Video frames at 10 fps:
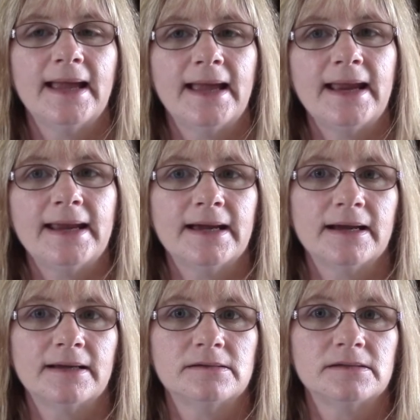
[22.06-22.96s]

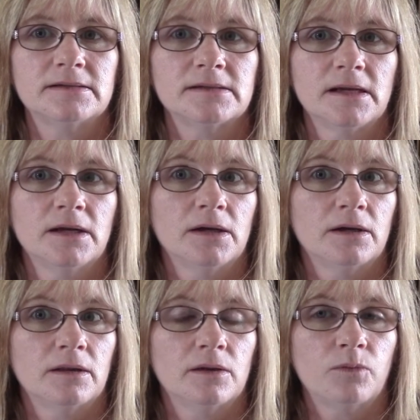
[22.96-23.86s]
And
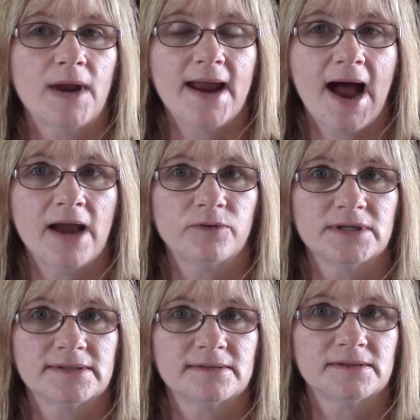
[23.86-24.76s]
the way I
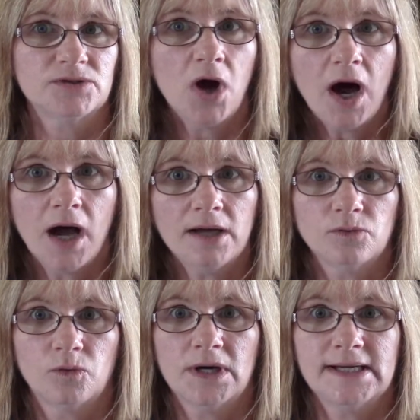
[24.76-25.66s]
was
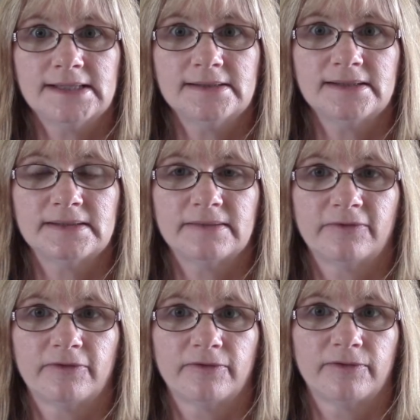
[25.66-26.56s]
taught was
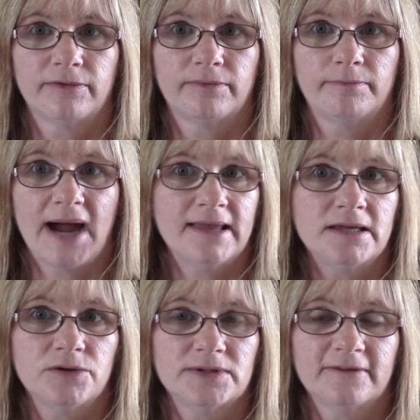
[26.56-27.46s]
by
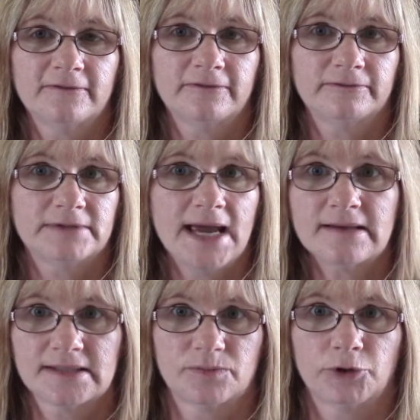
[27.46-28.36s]
the use of
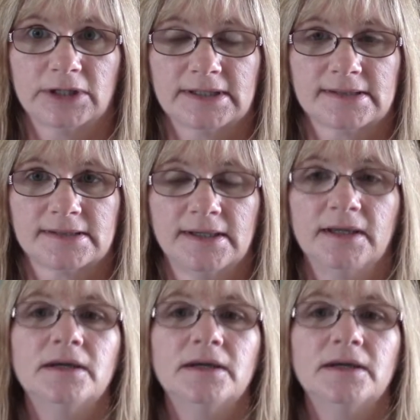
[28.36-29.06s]
textbooks.